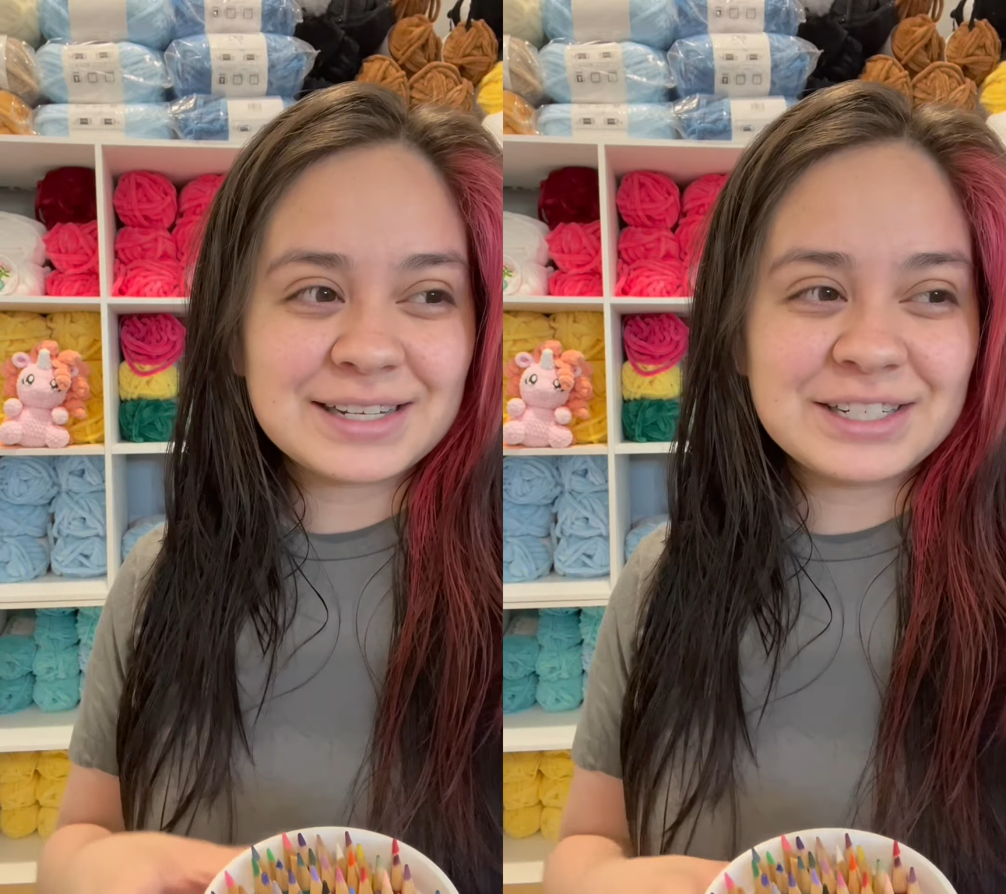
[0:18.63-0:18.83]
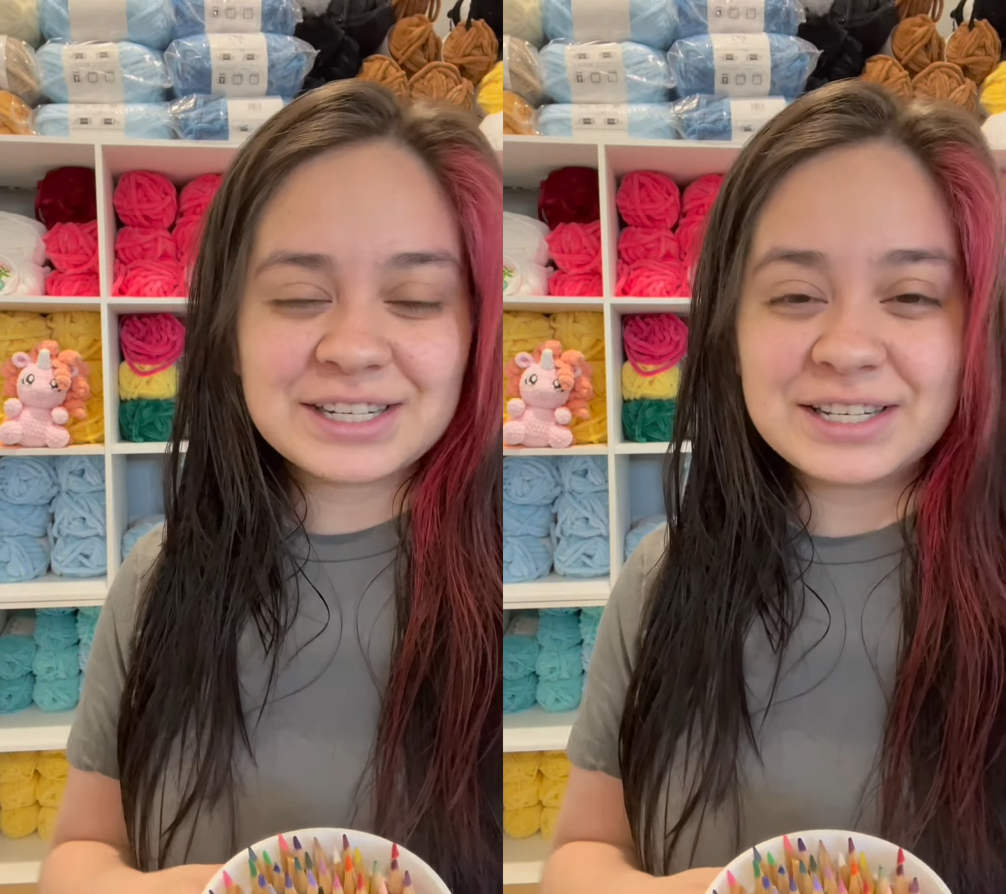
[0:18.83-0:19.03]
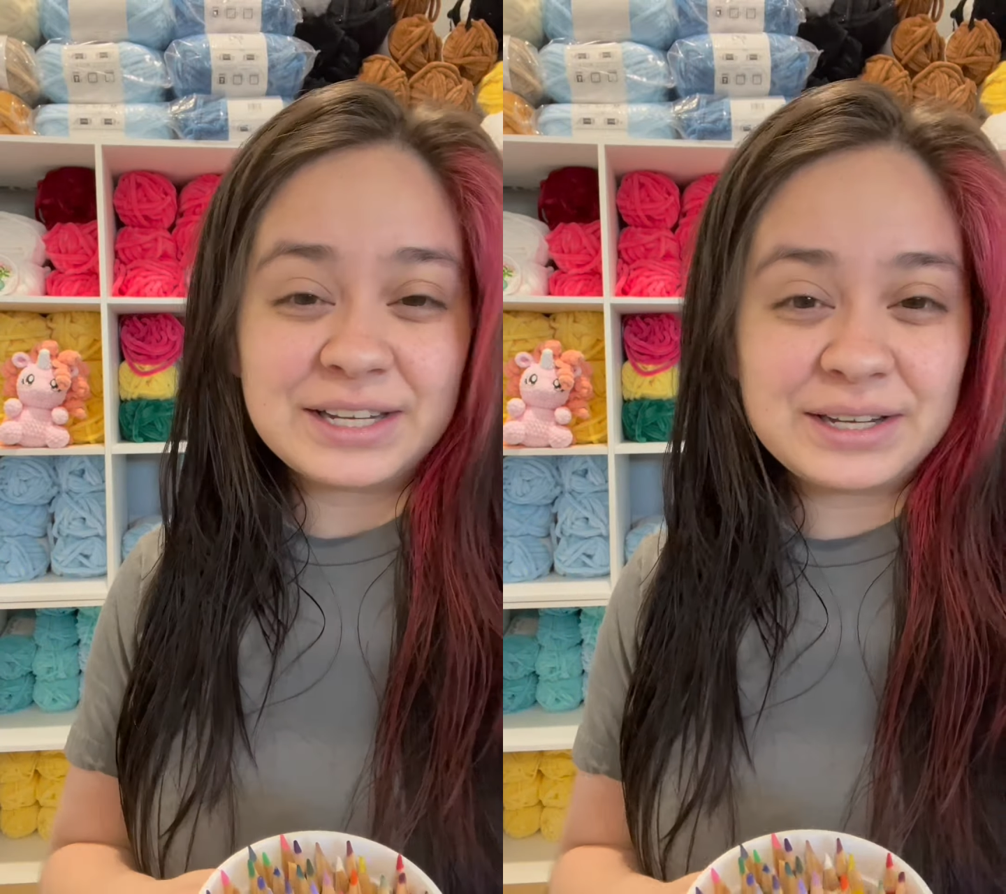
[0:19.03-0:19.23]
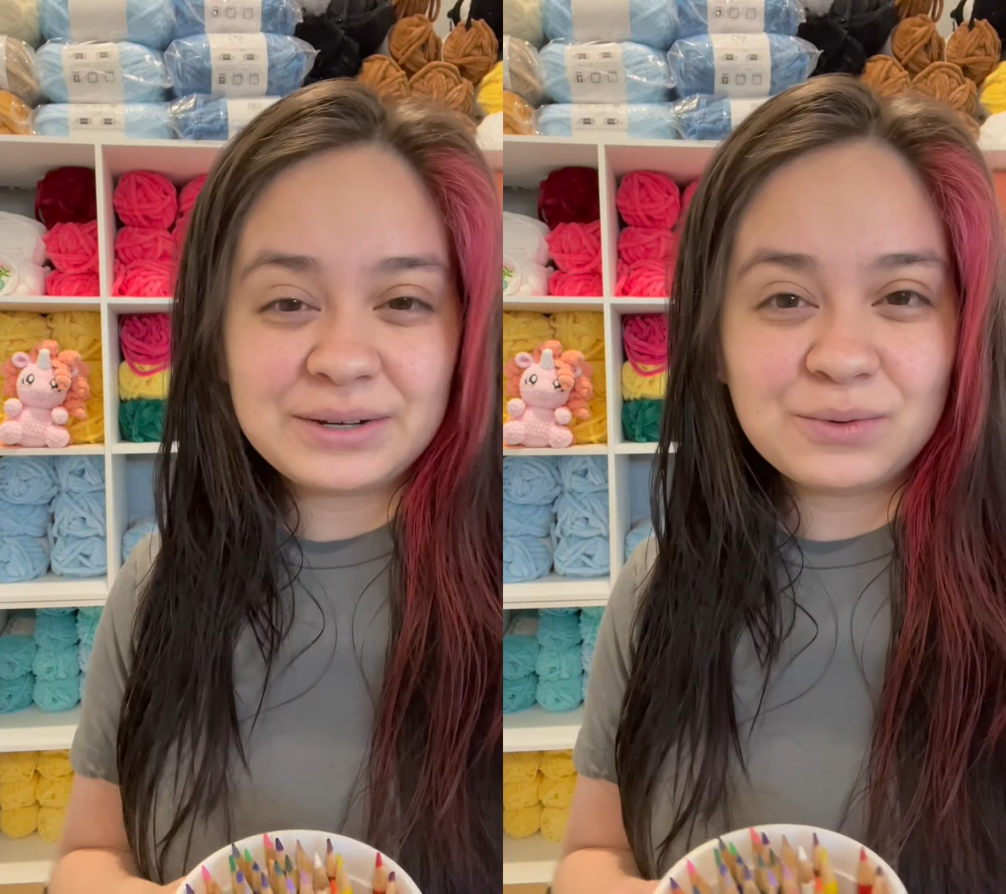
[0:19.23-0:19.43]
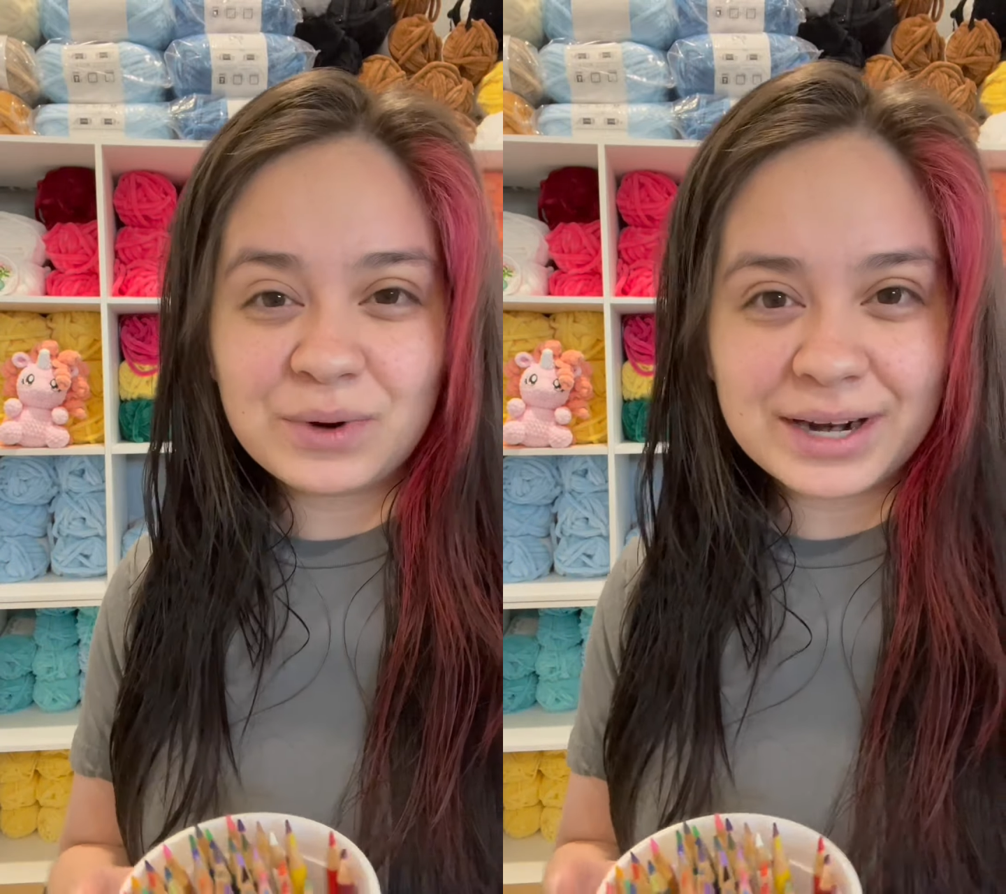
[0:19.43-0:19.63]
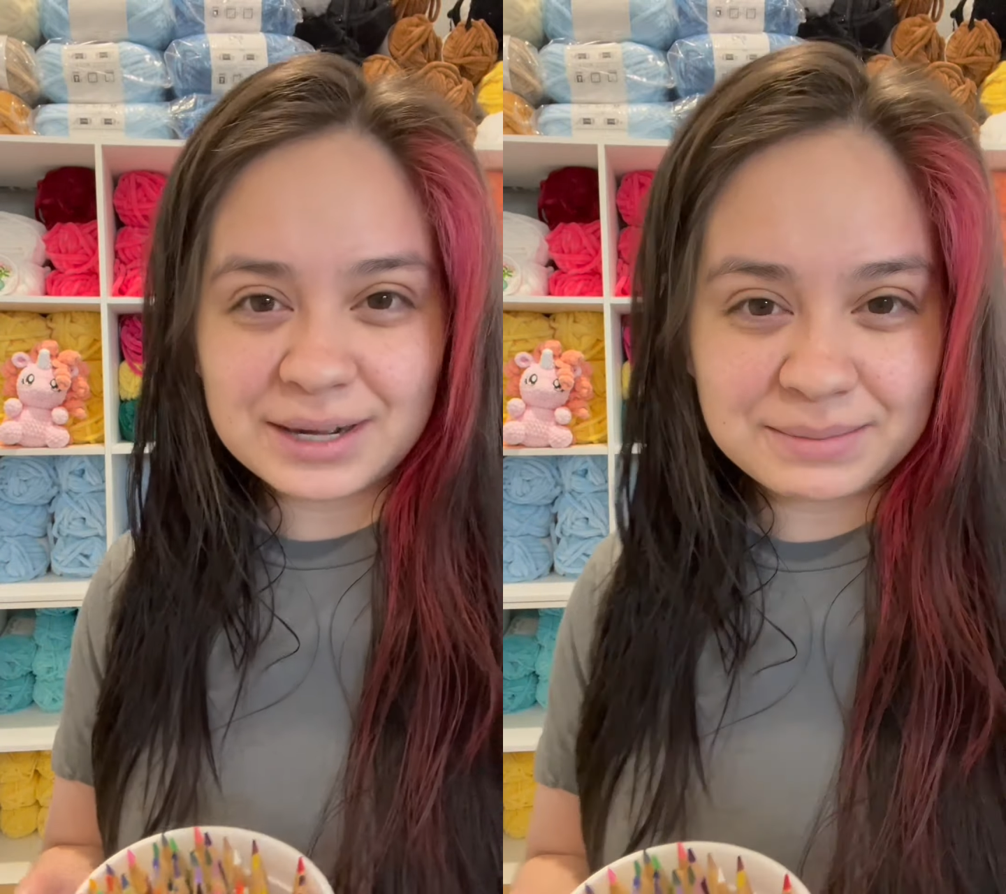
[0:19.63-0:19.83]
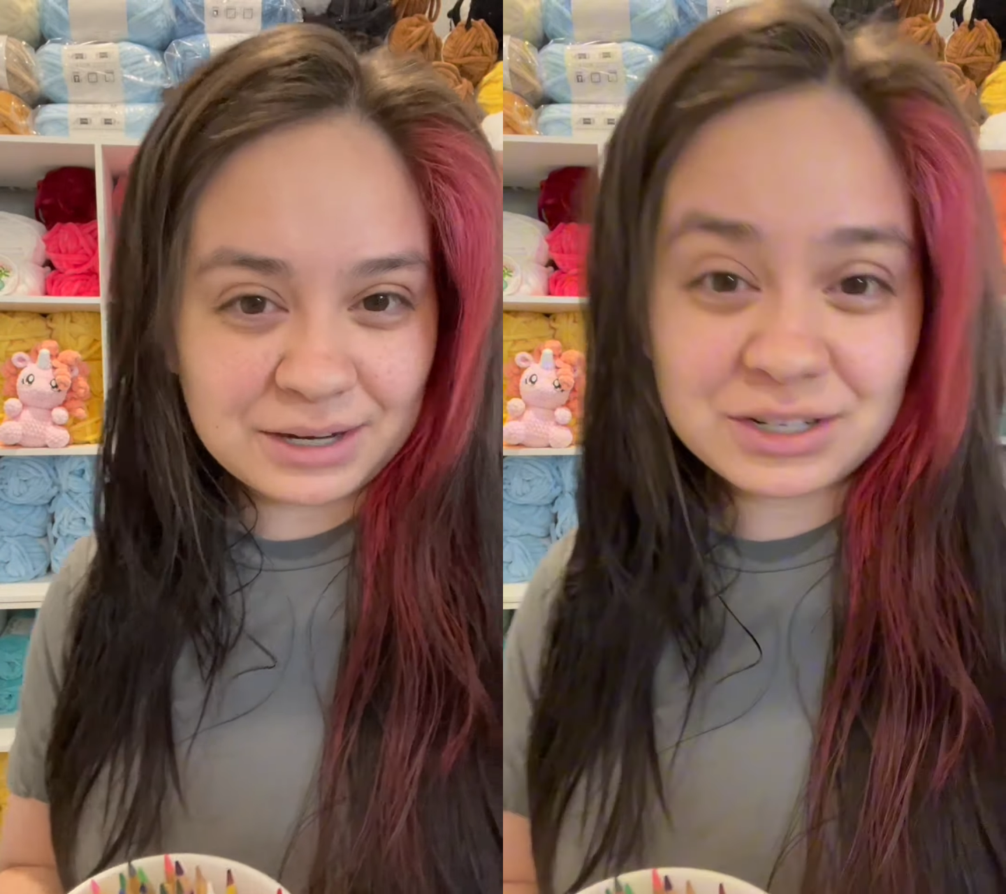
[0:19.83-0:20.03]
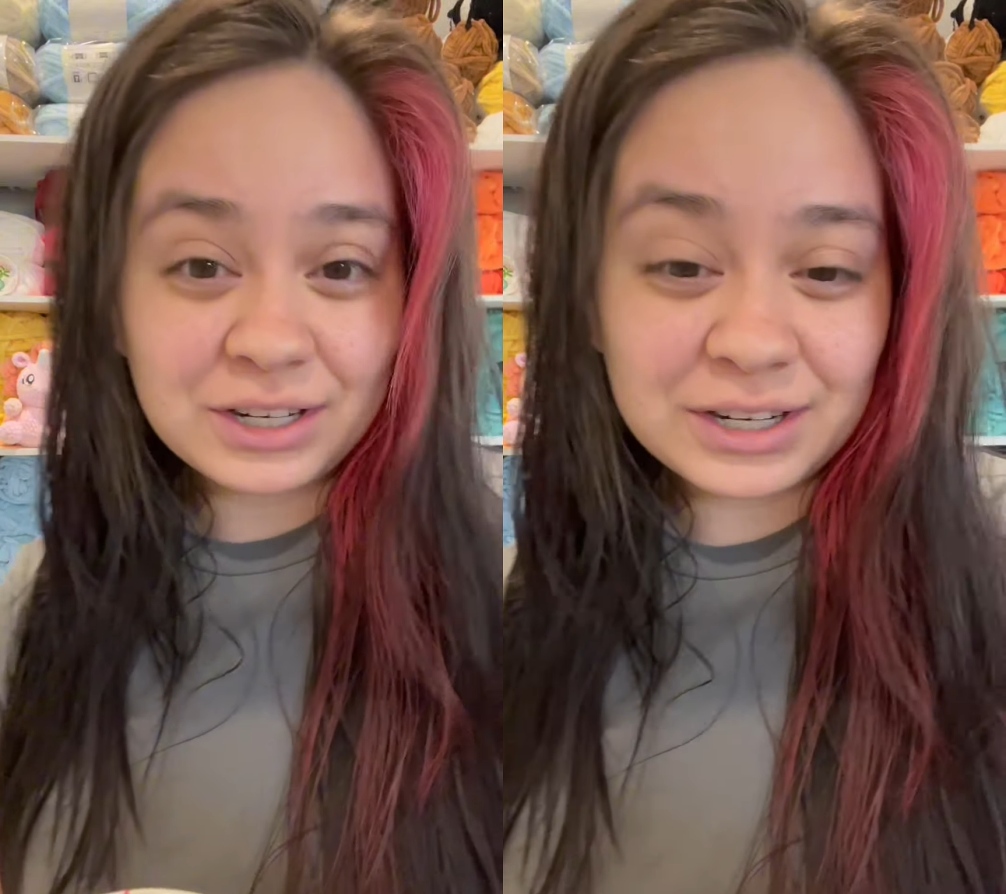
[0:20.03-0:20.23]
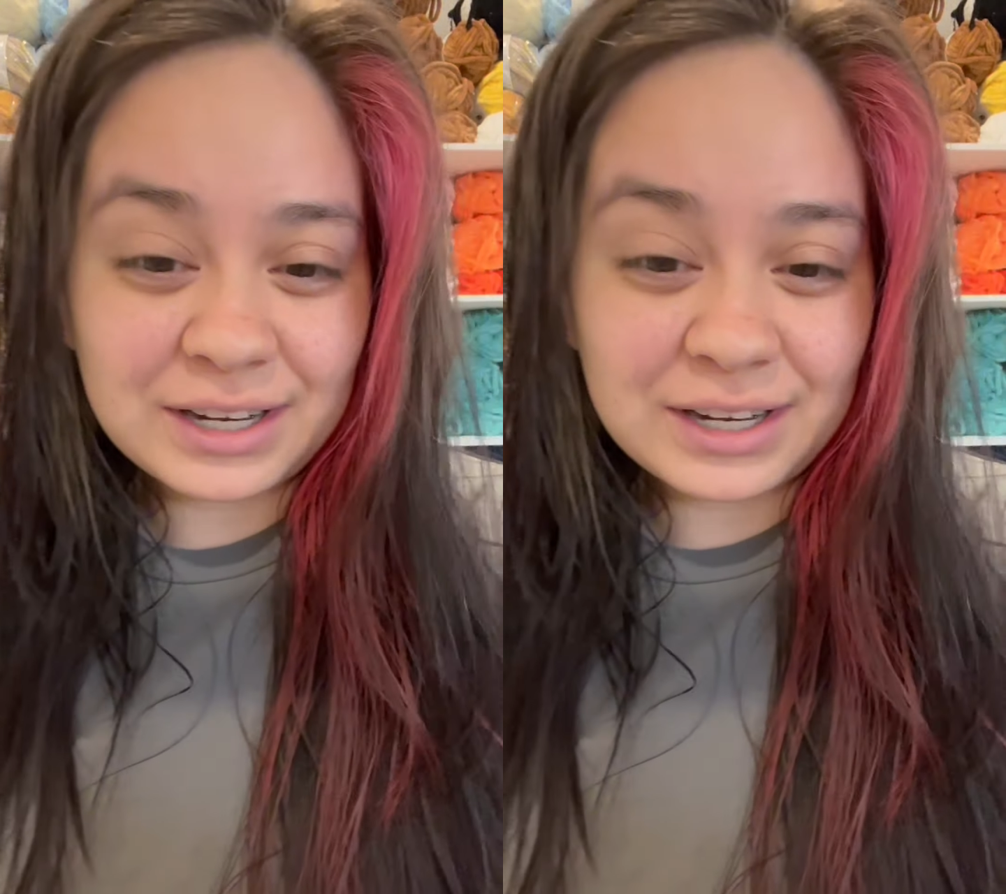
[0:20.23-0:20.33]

and just see what it comes out to look